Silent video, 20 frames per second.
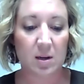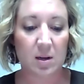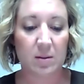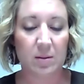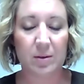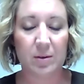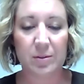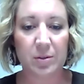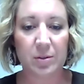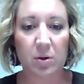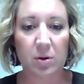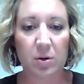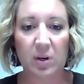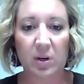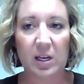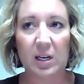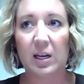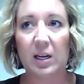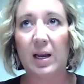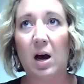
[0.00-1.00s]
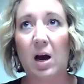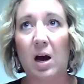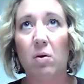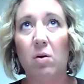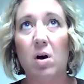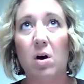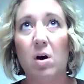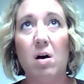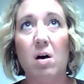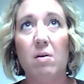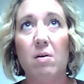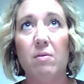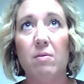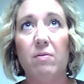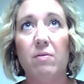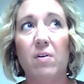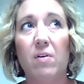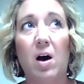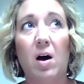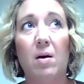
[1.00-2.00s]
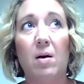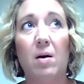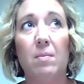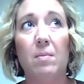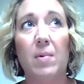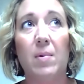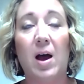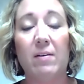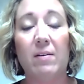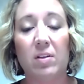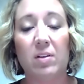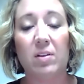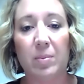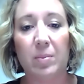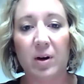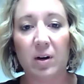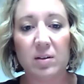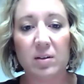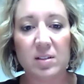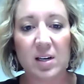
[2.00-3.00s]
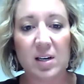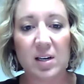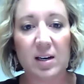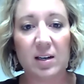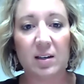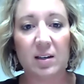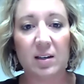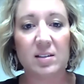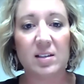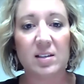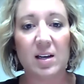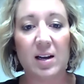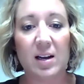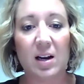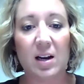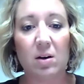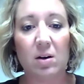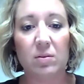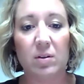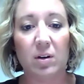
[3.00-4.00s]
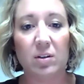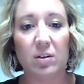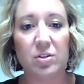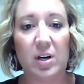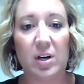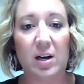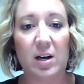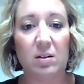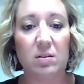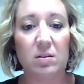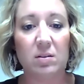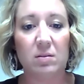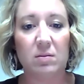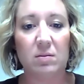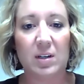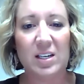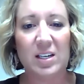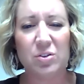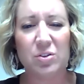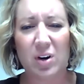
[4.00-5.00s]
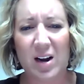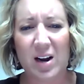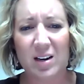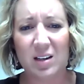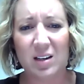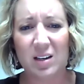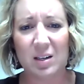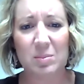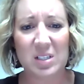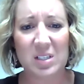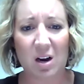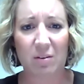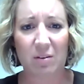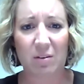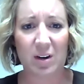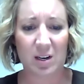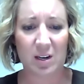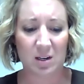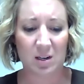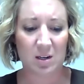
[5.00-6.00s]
There's no getting out of having the parent sign in and sign out their child. I tried, I'm sorry.